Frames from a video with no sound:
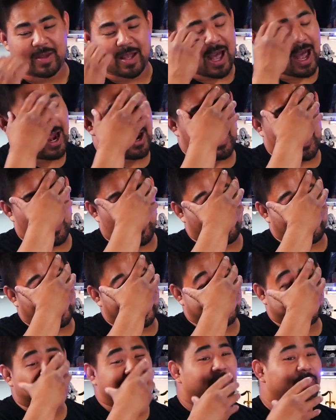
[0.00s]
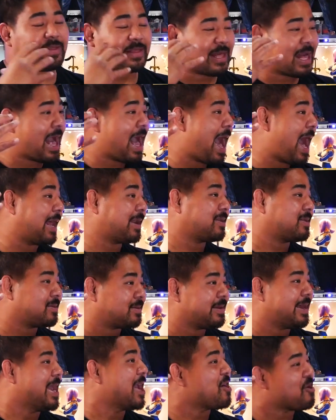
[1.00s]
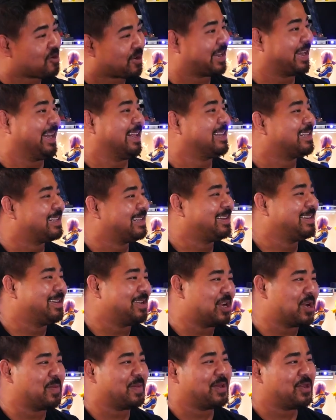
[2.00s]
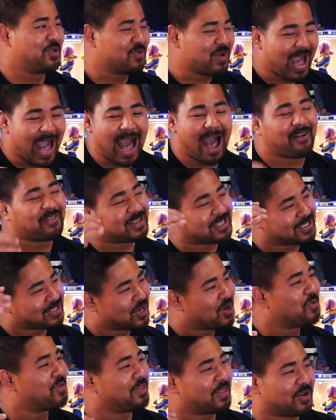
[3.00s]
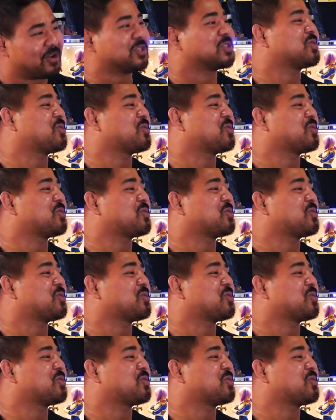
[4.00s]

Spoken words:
I don't know, unless you're that arrogant, you know what I mean? You have to know that there's